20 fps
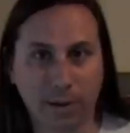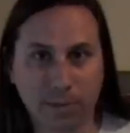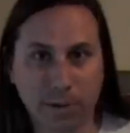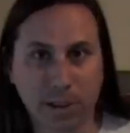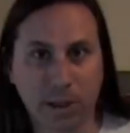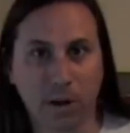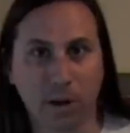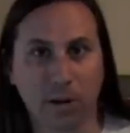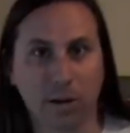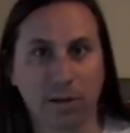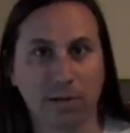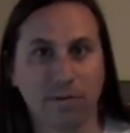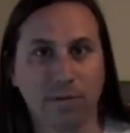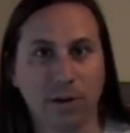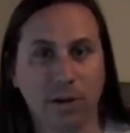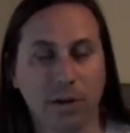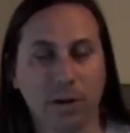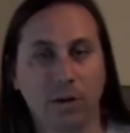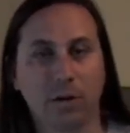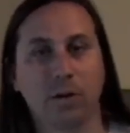obscure the
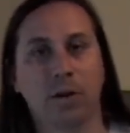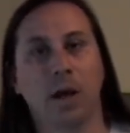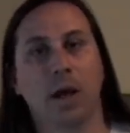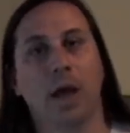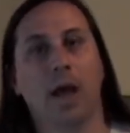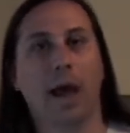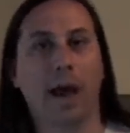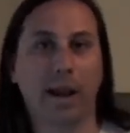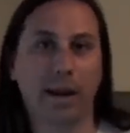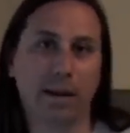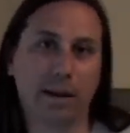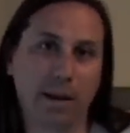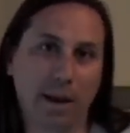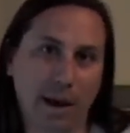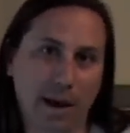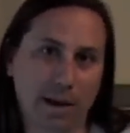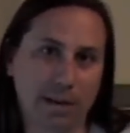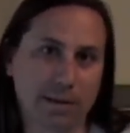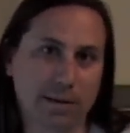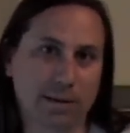view. And
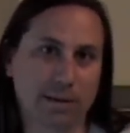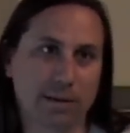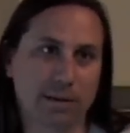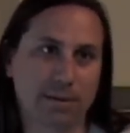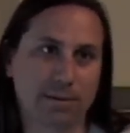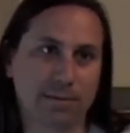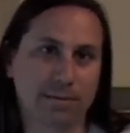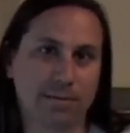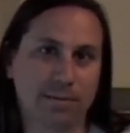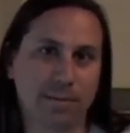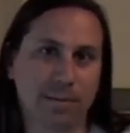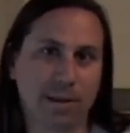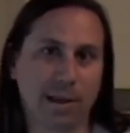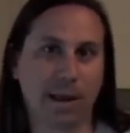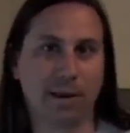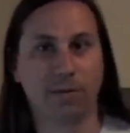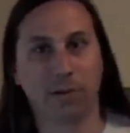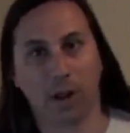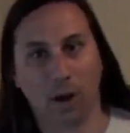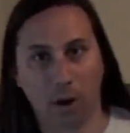yes,
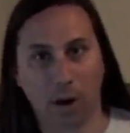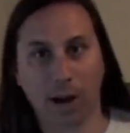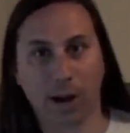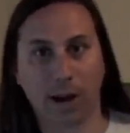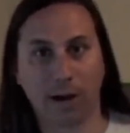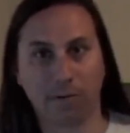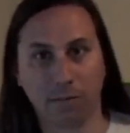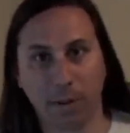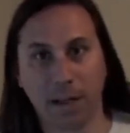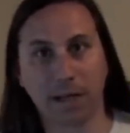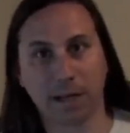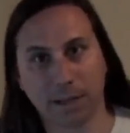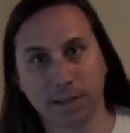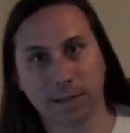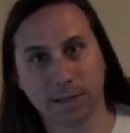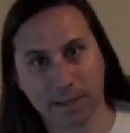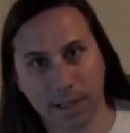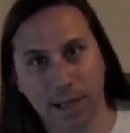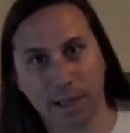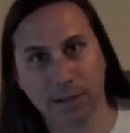even though our government doesn't
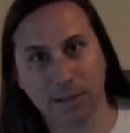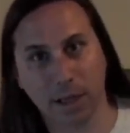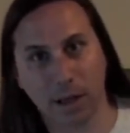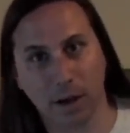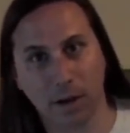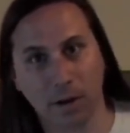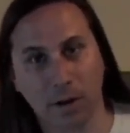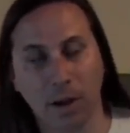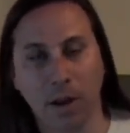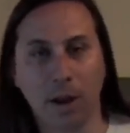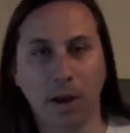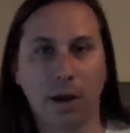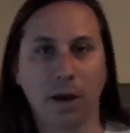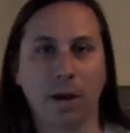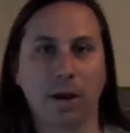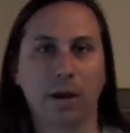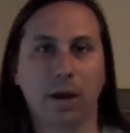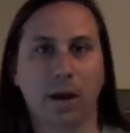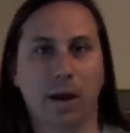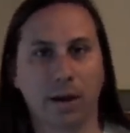say so,
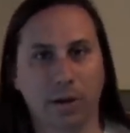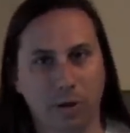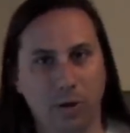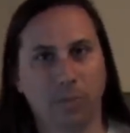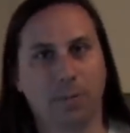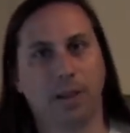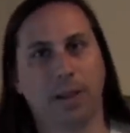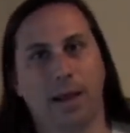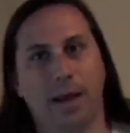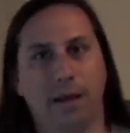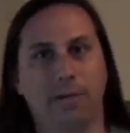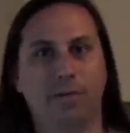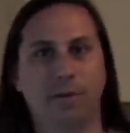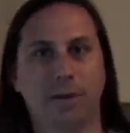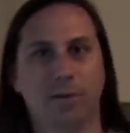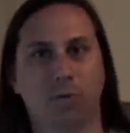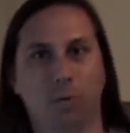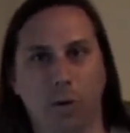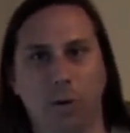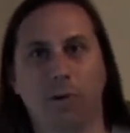a human life
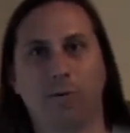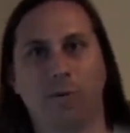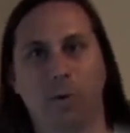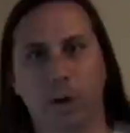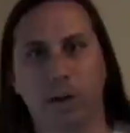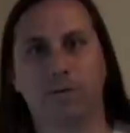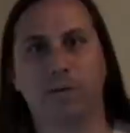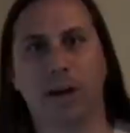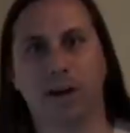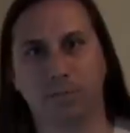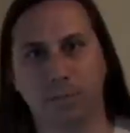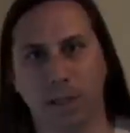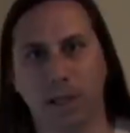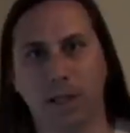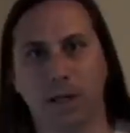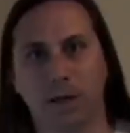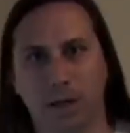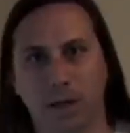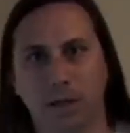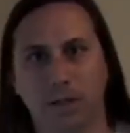is worth $45
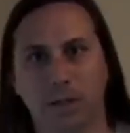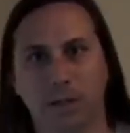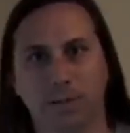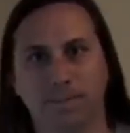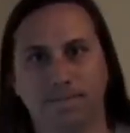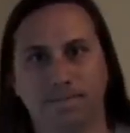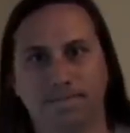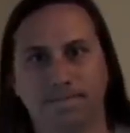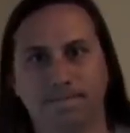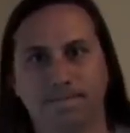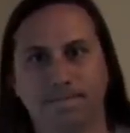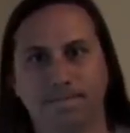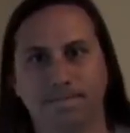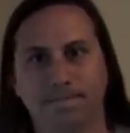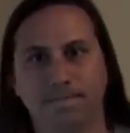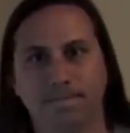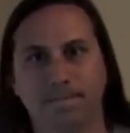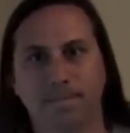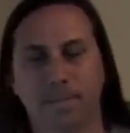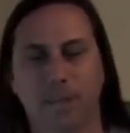million.
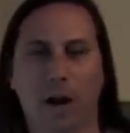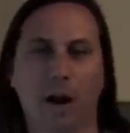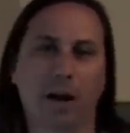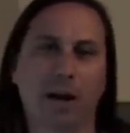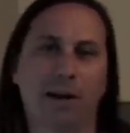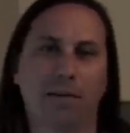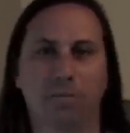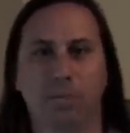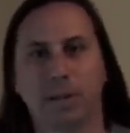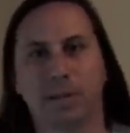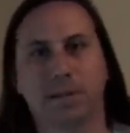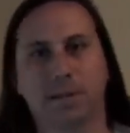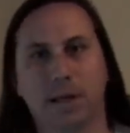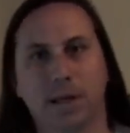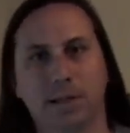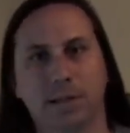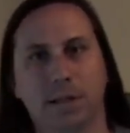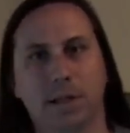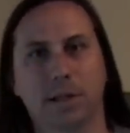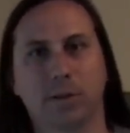Our government
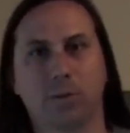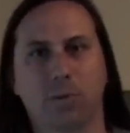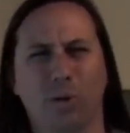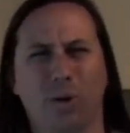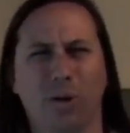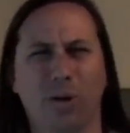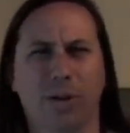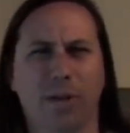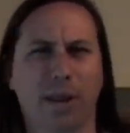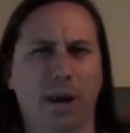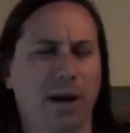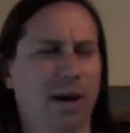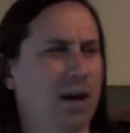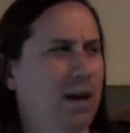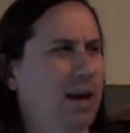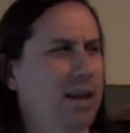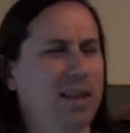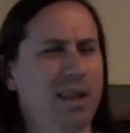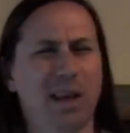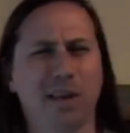says that it's worth,
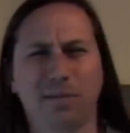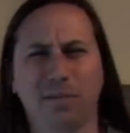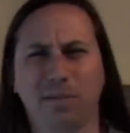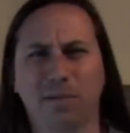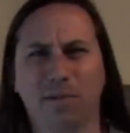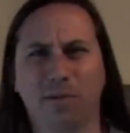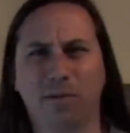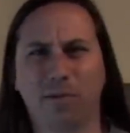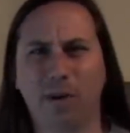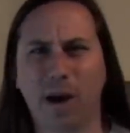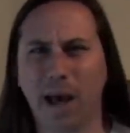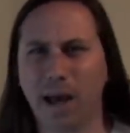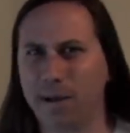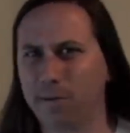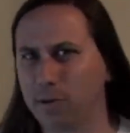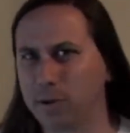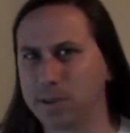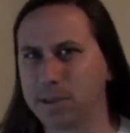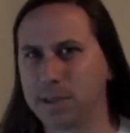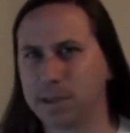I think, $5
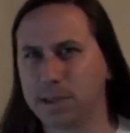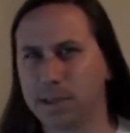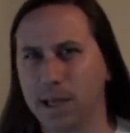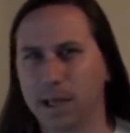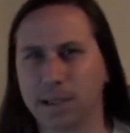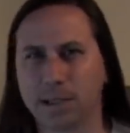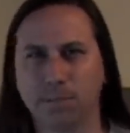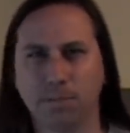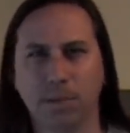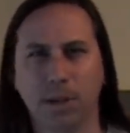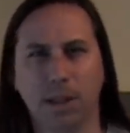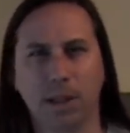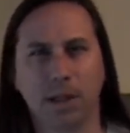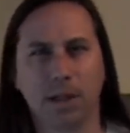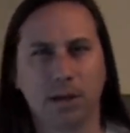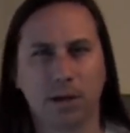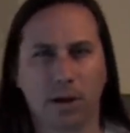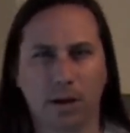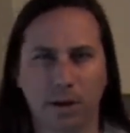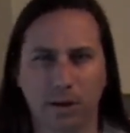or $6
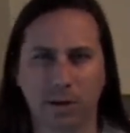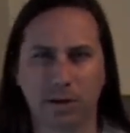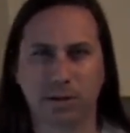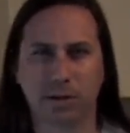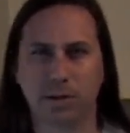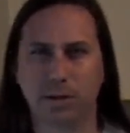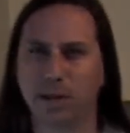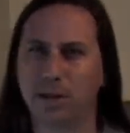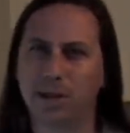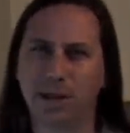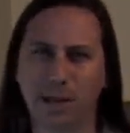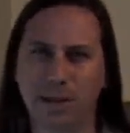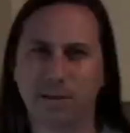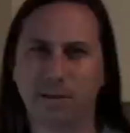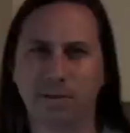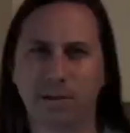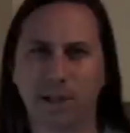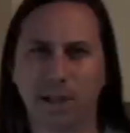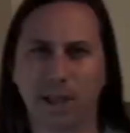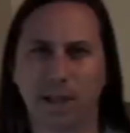million. Did you guys
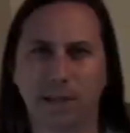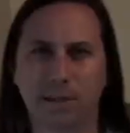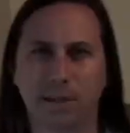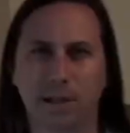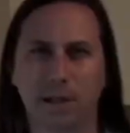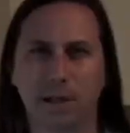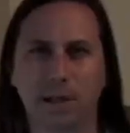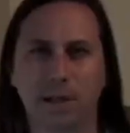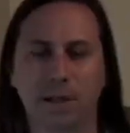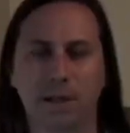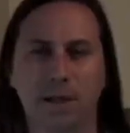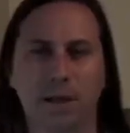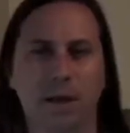ever see that study?